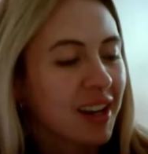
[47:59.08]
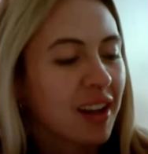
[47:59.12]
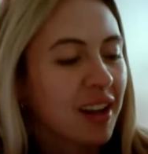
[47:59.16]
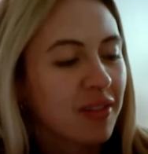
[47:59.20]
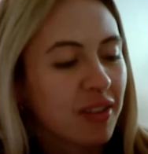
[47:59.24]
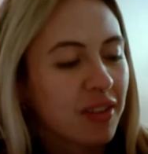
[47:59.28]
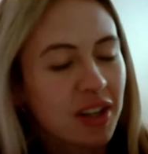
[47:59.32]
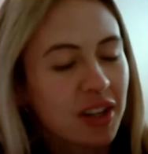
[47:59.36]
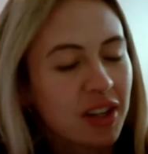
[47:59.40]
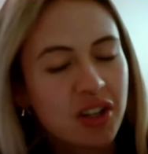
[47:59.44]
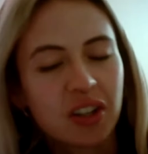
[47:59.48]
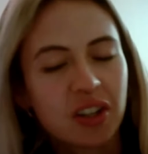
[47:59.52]
and then
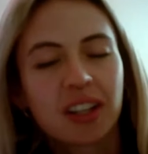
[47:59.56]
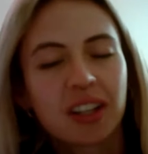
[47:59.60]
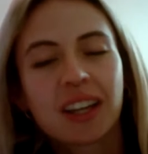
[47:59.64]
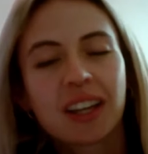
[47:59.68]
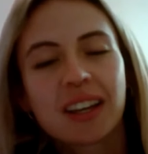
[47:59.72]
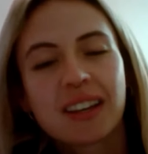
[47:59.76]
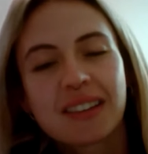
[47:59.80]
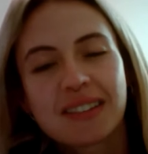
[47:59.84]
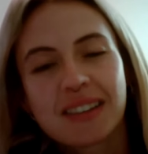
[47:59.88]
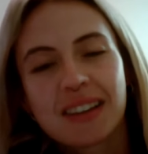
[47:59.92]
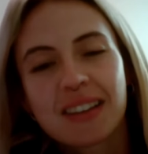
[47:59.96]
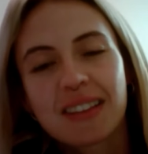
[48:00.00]

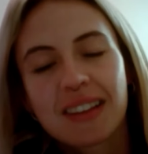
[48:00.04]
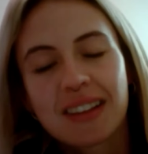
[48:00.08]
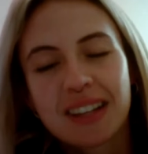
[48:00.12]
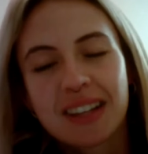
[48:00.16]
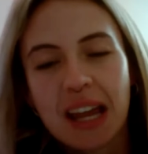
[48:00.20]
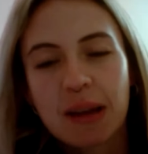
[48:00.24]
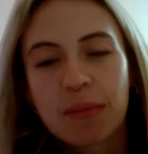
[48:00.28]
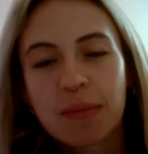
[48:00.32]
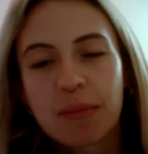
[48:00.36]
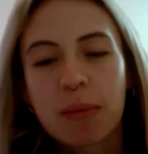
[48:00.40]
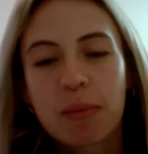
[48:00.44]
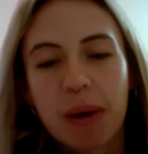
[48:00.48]
eventually is in the
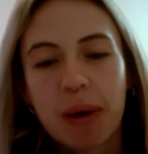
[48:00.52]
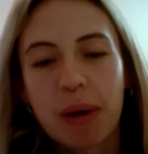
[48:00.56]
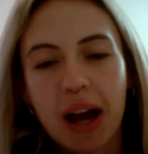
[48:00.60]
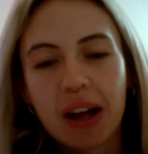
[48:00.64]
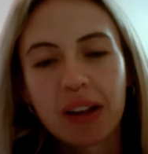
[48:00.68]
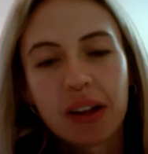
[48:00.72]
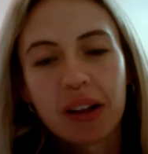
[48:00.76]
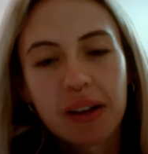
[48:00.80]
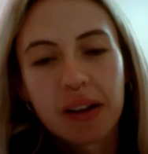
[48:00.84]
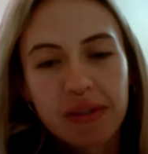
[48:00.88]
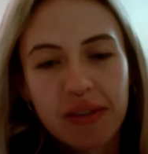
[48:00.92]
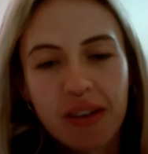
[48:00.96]
Tame
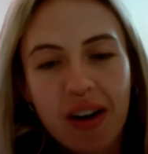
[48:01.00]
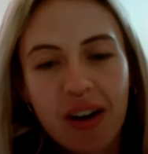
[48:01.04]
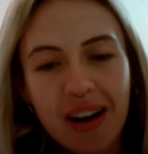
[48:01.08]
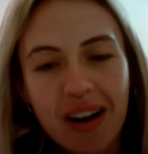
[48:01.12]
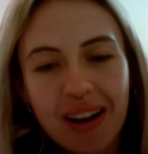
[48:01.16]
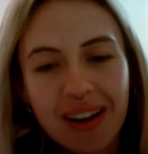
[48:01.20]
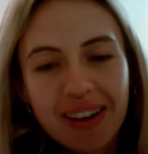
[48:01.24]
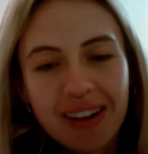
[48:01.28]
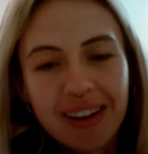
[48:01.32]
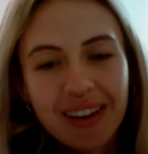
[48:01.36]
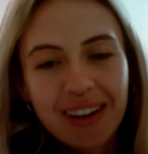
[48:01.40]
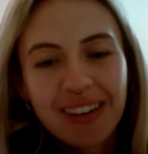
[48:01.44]
Impala
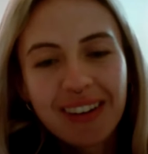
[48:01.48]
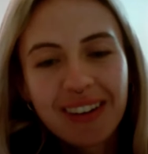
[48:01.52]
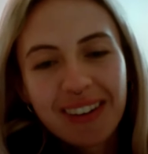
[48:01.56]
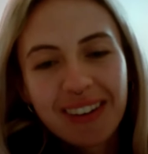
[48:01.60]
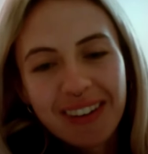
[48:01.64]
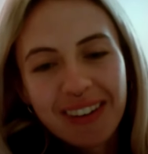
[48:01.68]
font.